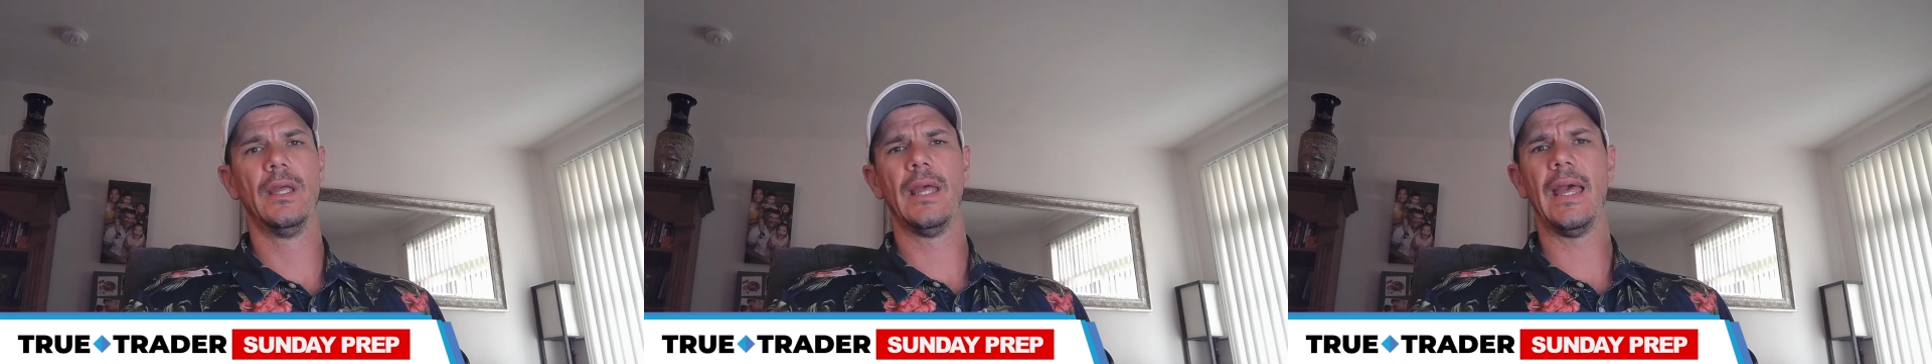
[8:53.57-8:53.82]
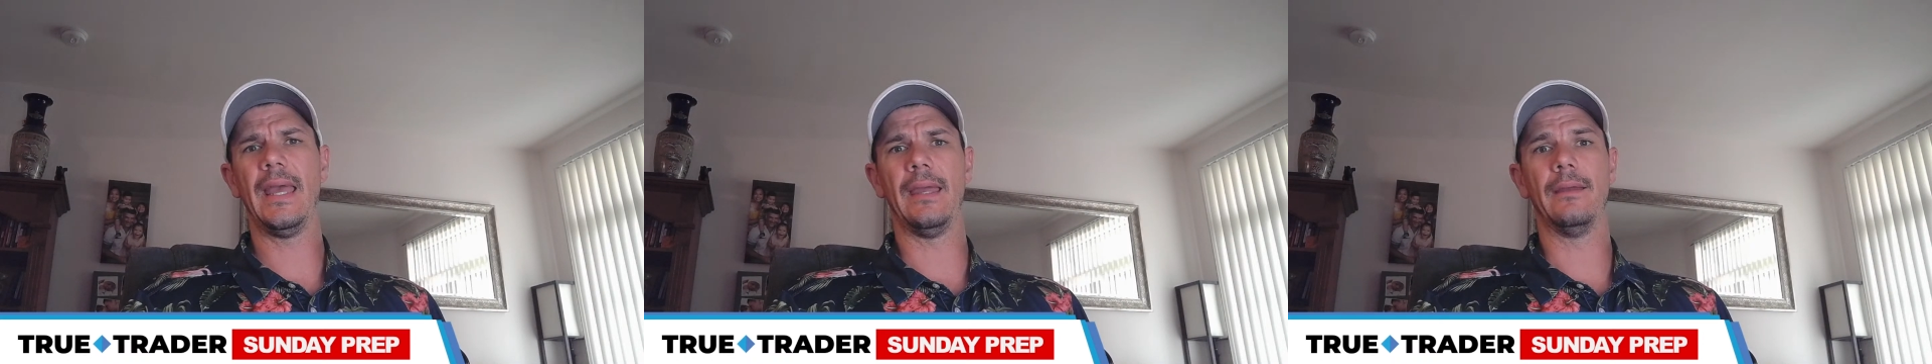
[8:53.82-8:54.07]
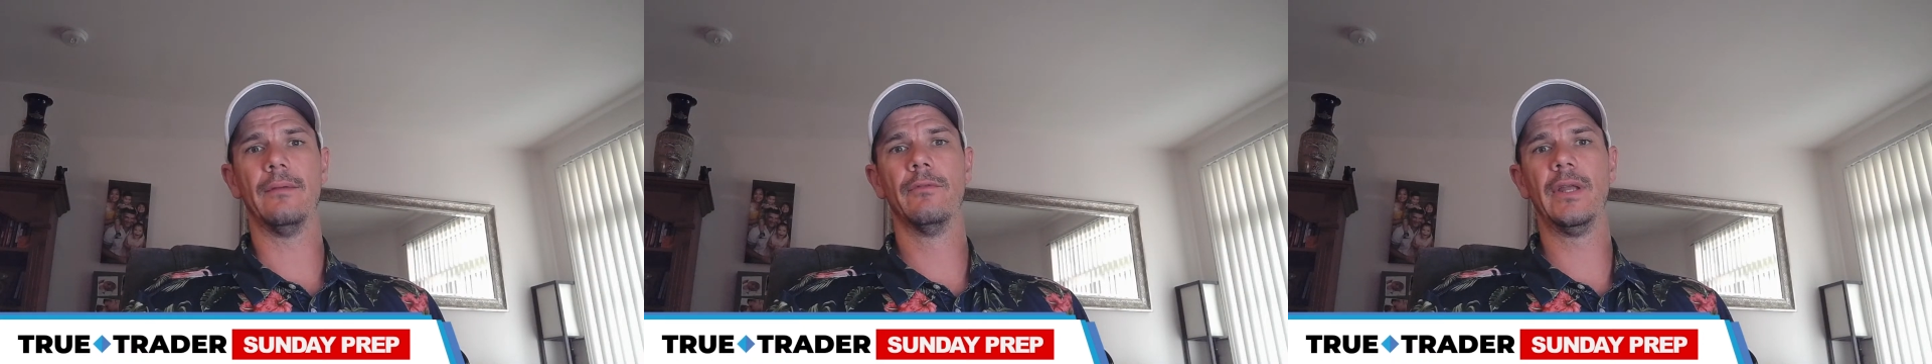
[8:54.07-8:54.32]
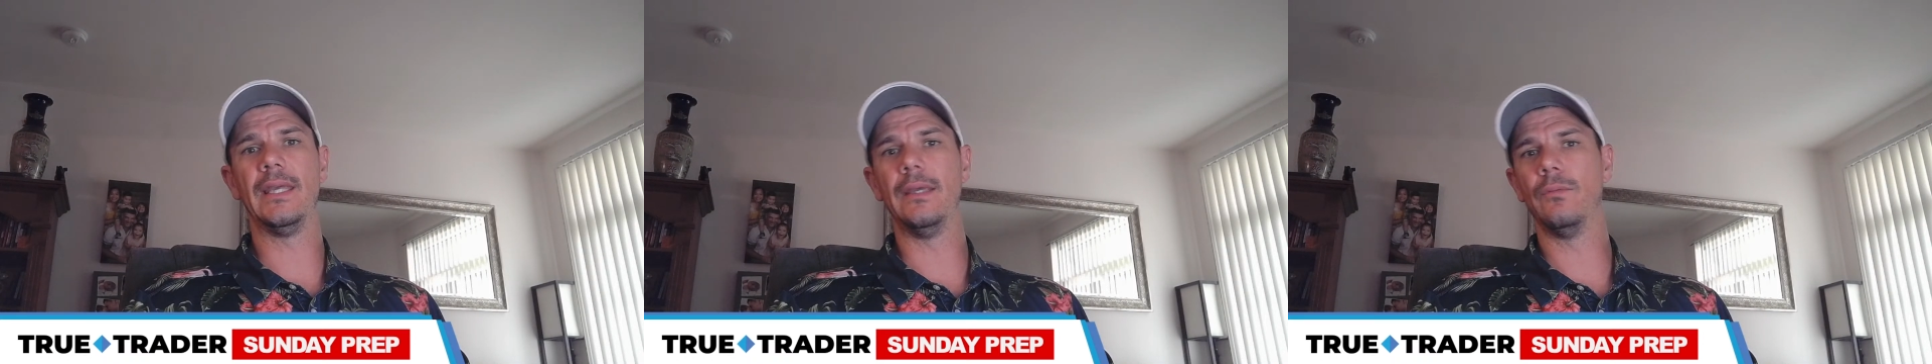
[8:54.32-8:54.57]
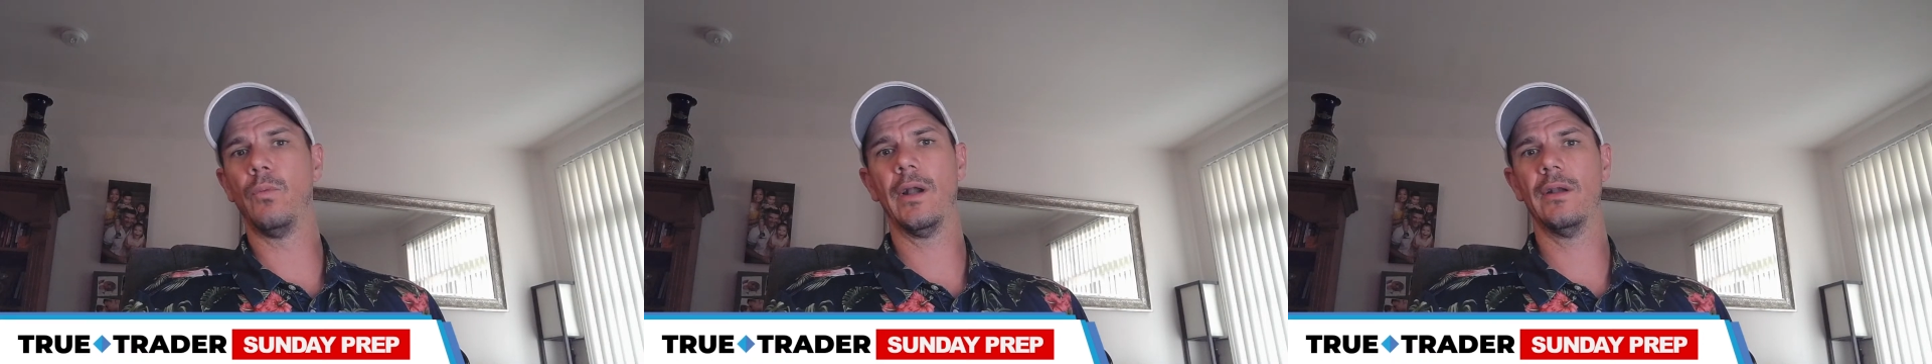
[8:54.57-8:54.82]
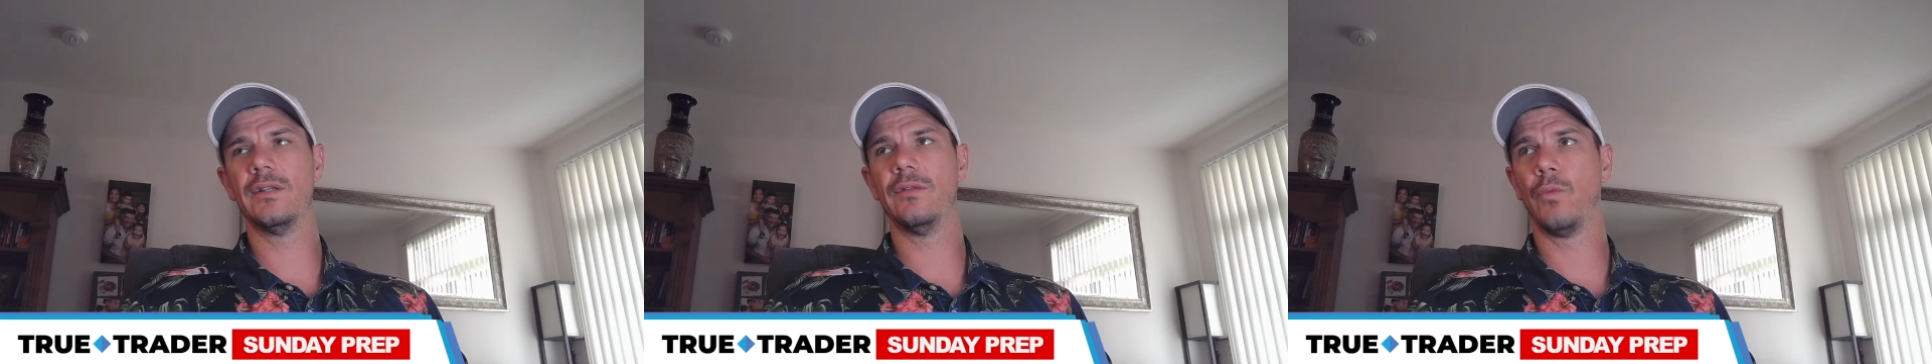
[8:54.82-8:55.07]
hey, Ricky,
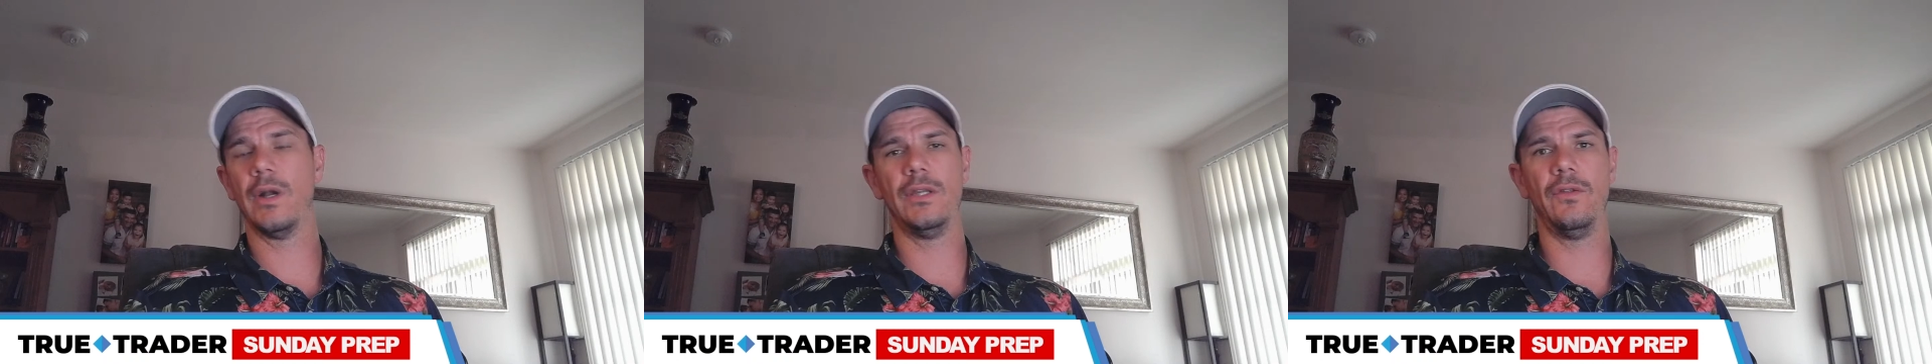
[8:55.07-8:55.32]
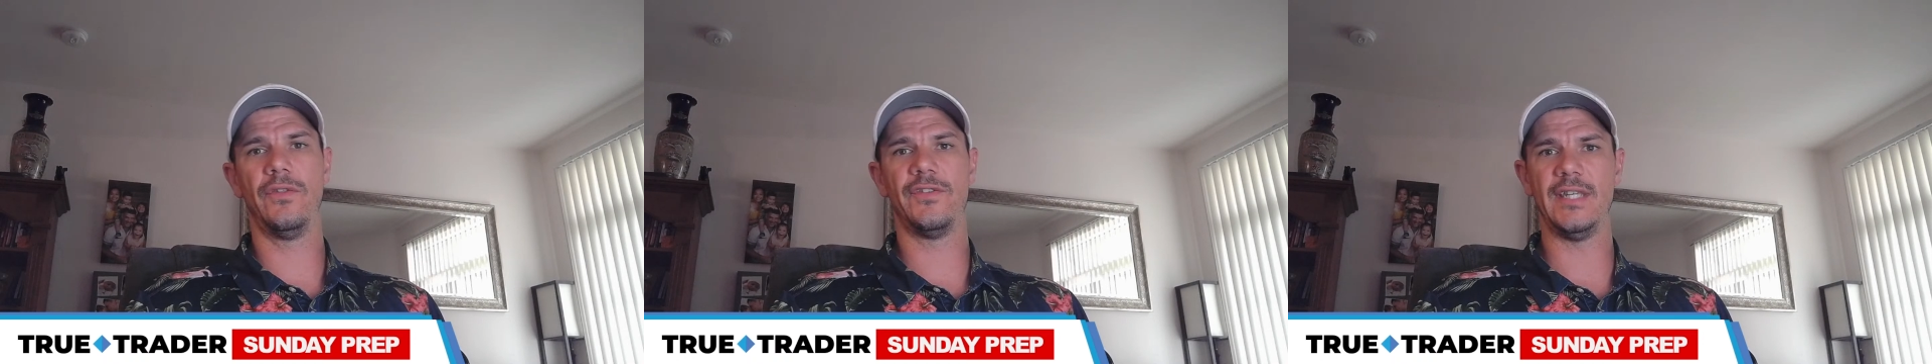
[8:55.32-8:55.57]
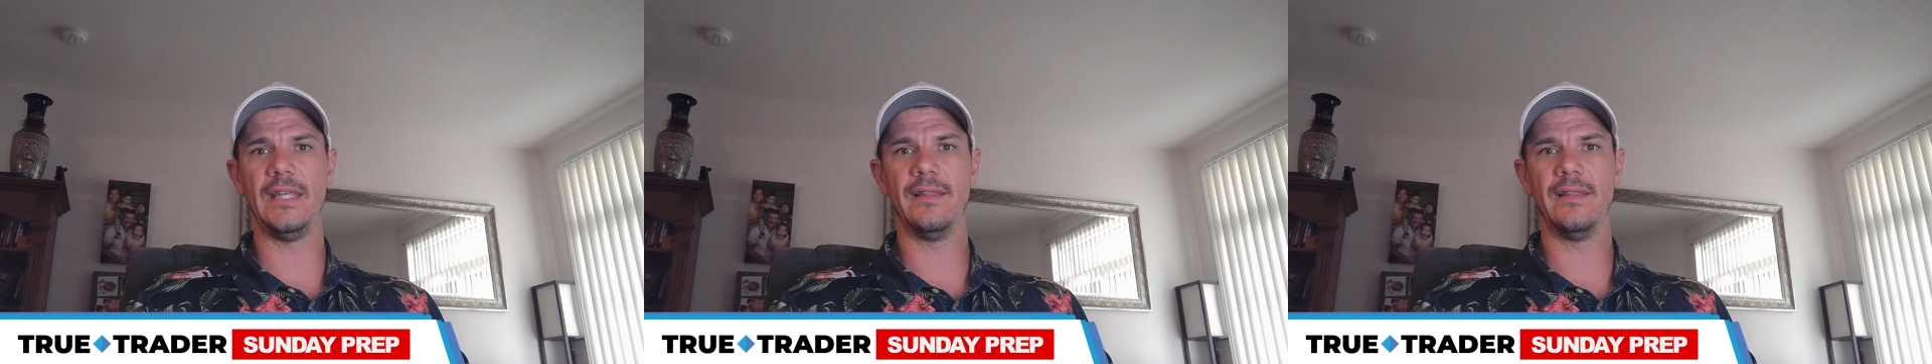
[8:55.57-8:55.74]
where do you see